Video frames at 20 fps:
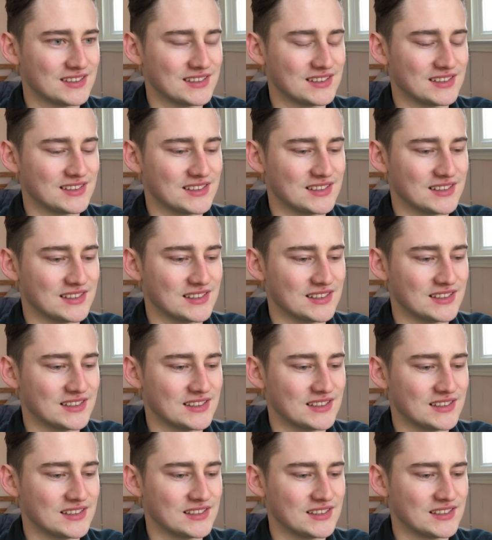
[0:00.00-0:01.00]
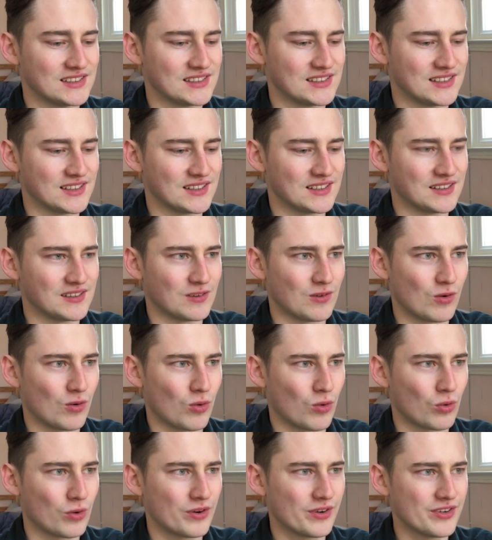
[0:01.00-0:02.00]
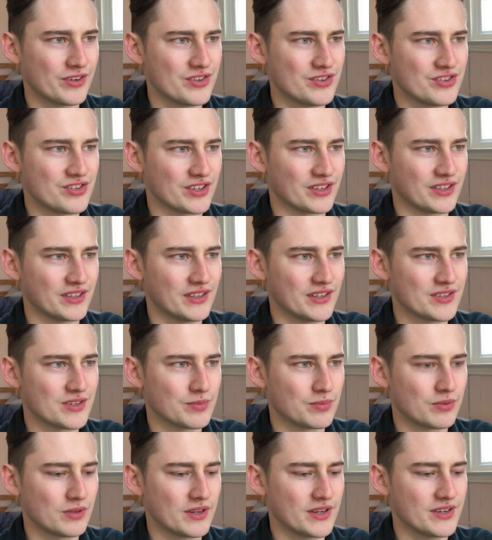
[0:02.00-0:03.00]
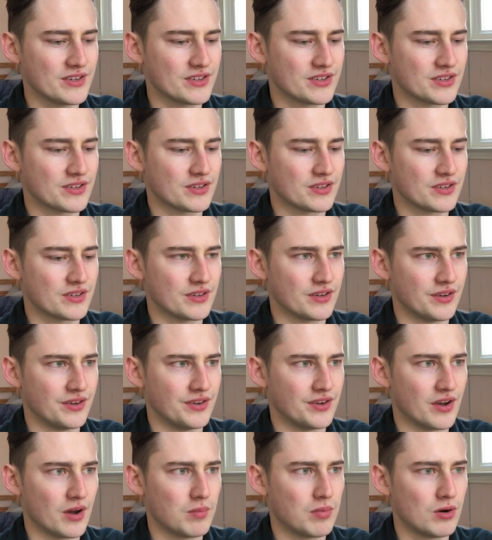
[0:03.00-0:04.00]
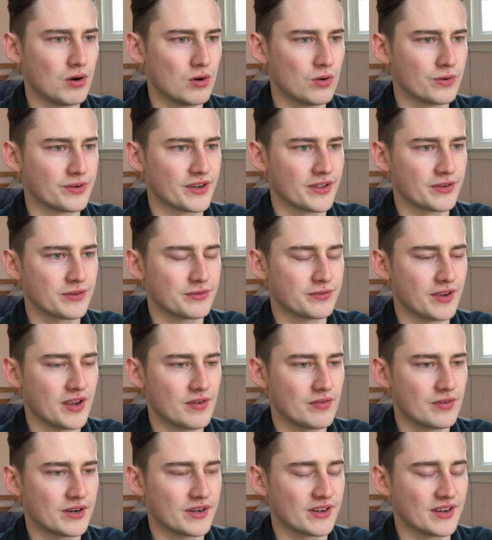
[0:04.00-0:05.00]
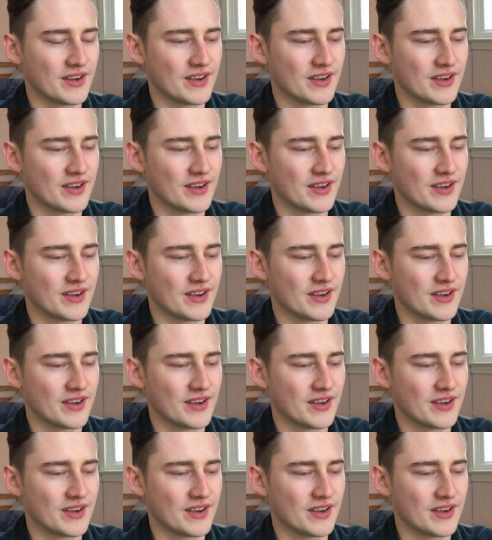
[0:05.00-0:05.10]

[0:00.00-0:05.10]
Uh, Orange, I think that's a place. Dubbo, another favorite.